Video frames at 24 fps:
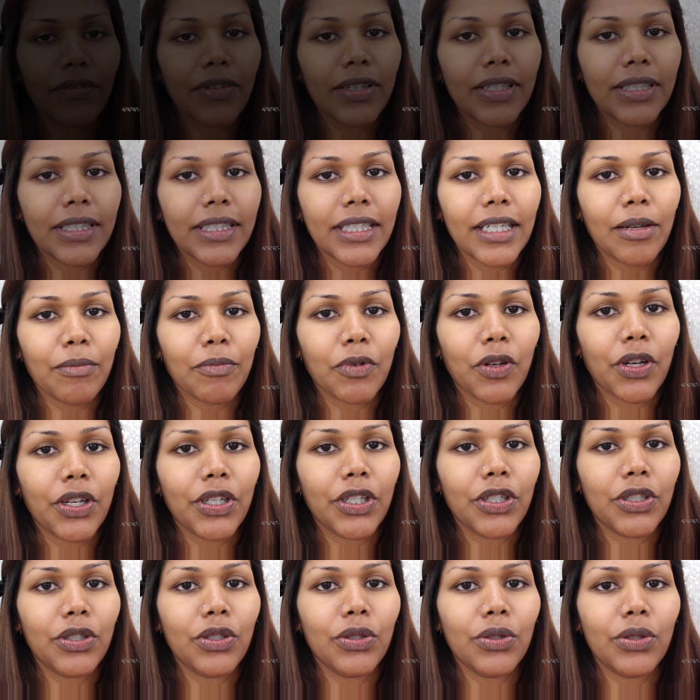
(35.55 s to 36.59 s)
First thing I'm
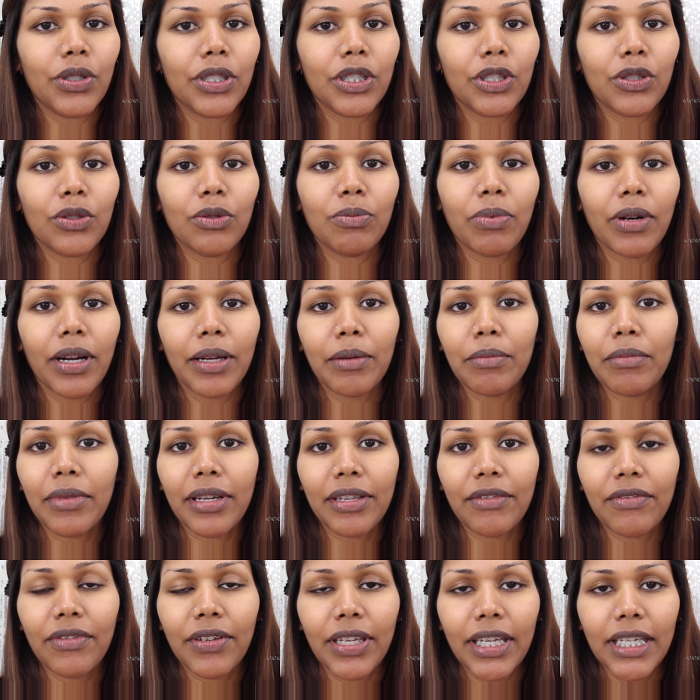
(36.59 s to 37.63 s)
going to do is to prime
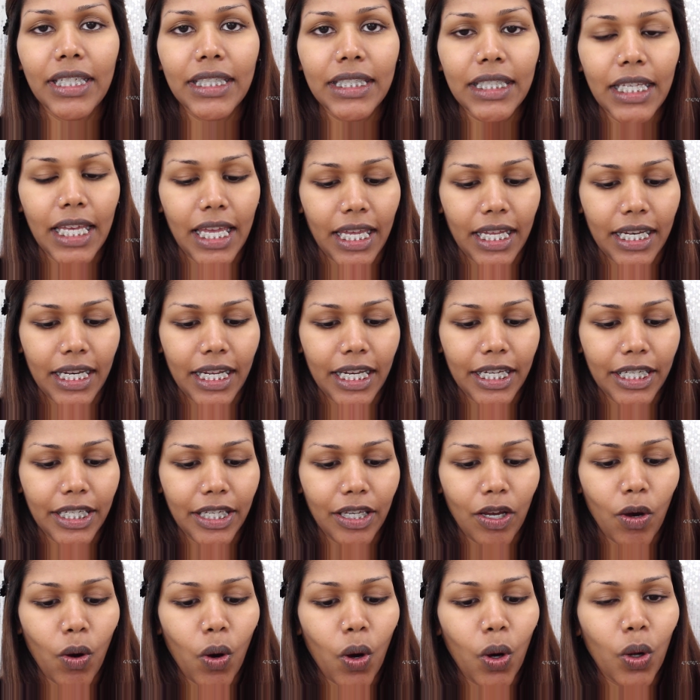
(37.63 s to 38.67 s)
my face, and
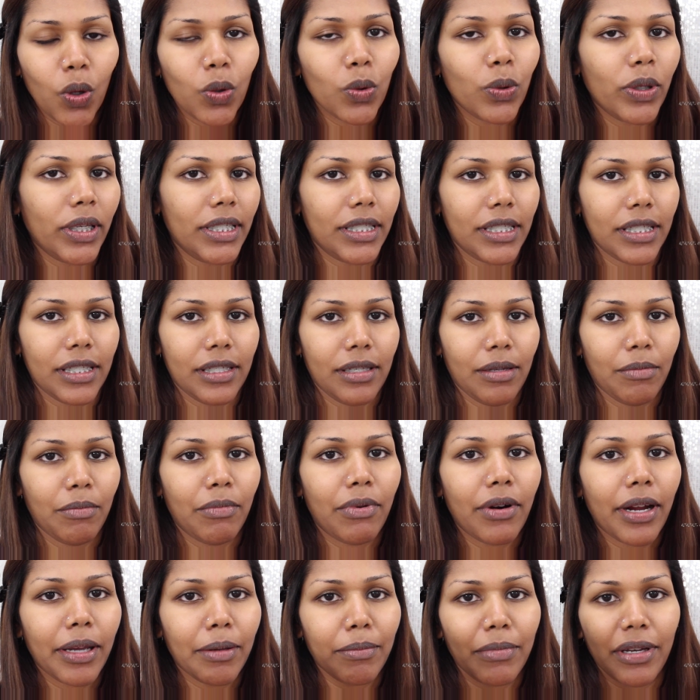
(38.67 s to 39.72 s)
I always
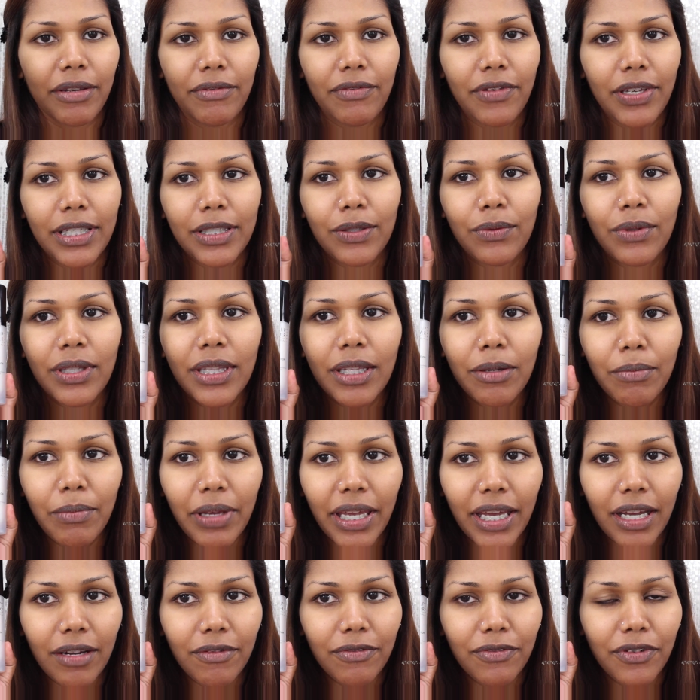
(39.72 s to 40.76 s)
prime my face with the
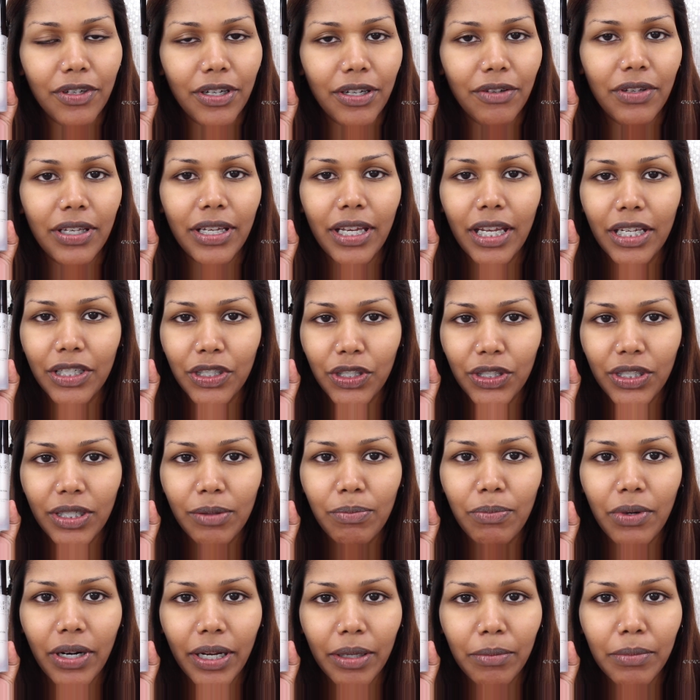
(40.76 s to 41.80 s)
Makeup Forever
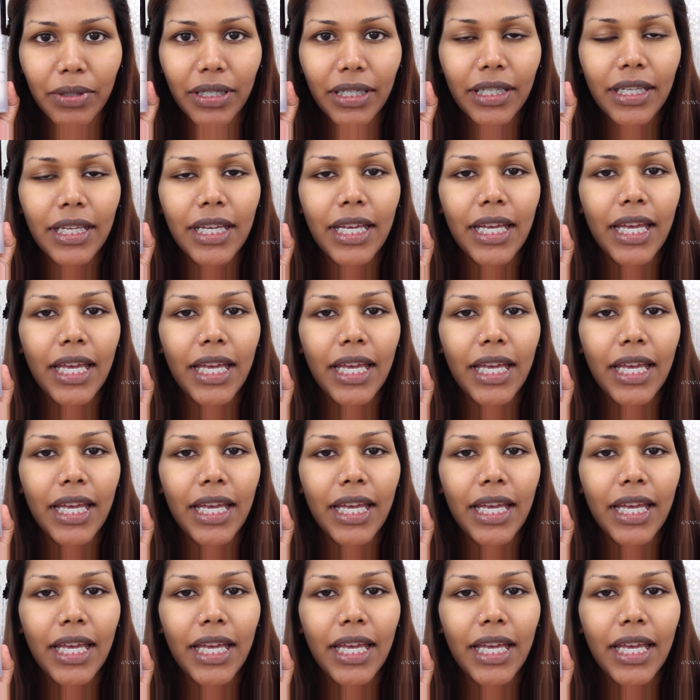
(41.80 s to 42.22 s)
HD primer,